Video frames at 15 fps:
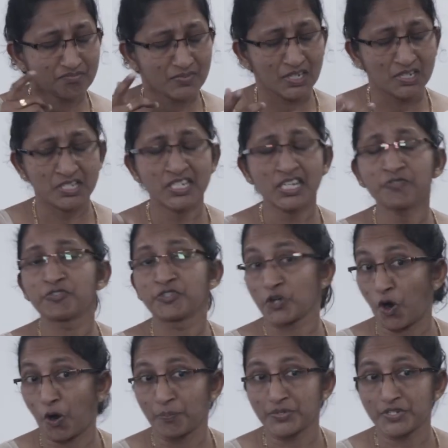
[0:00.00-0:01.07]
Steve
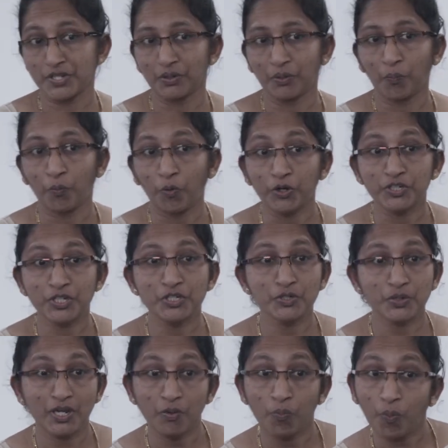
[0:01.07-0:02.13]
Jobs wanted to
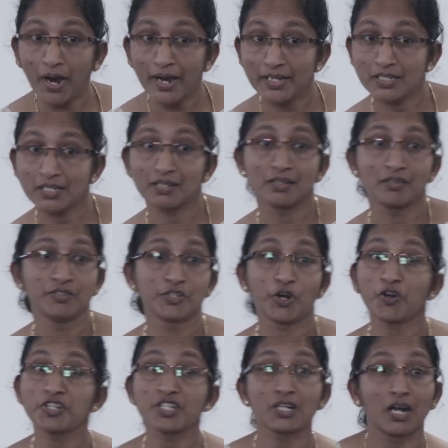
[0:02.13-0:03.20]
invite
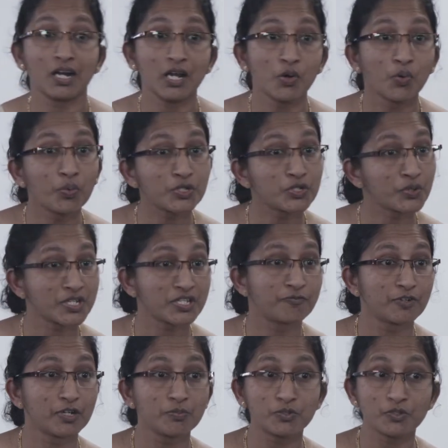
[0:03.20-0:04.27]
John Sculley over to his
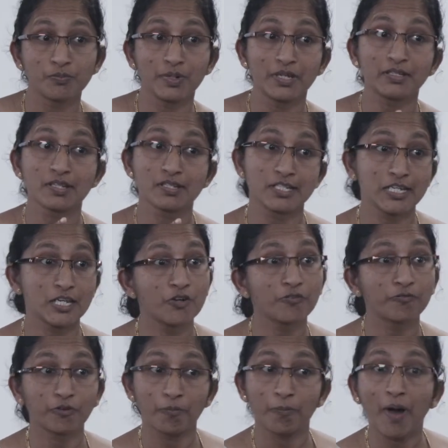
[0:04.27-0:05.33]
firm to be the CEO
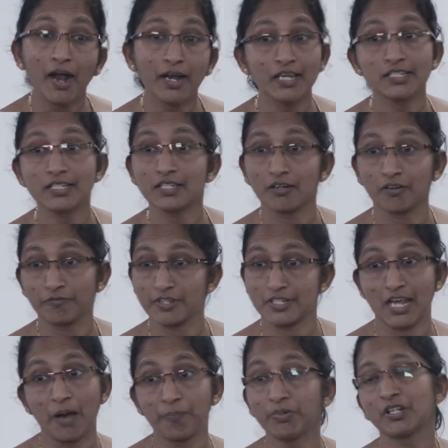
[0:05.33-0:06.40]
for marketing of his
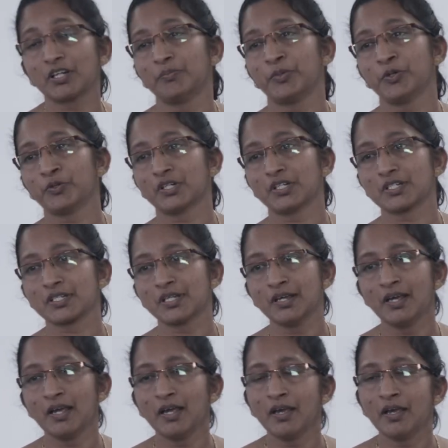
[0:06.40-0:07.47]
Apple computers,
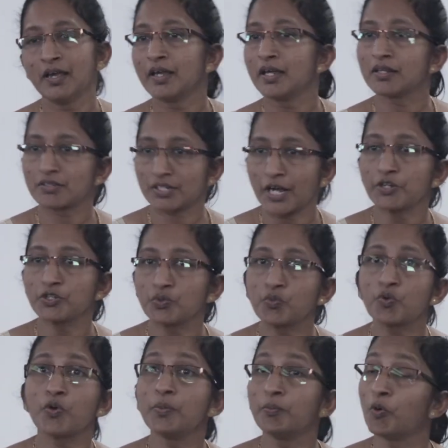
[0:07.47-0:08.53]
he tried to
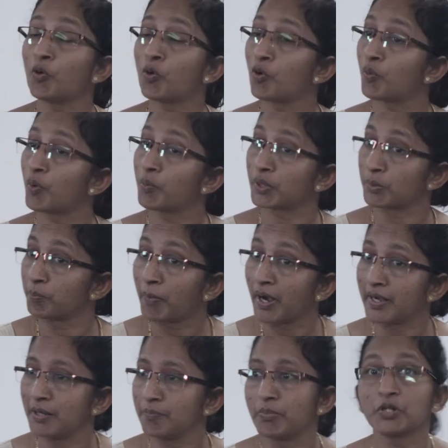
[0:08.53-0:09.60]
woo him over with
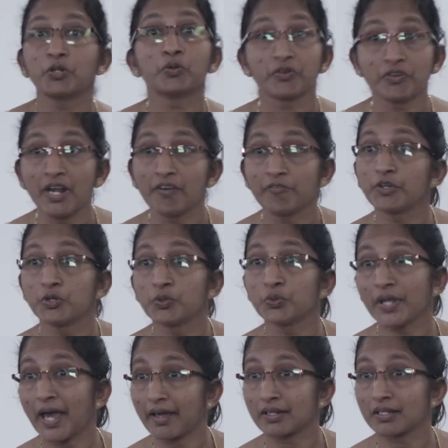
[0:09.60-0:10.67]
money but could never do
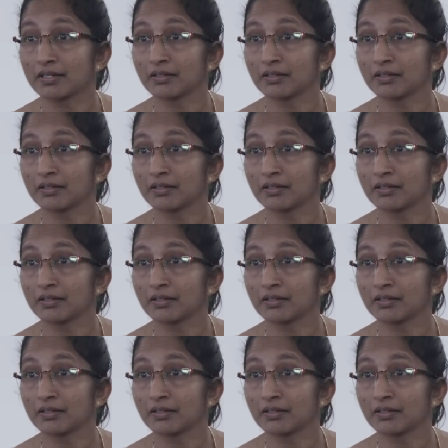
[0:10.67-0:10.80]
that.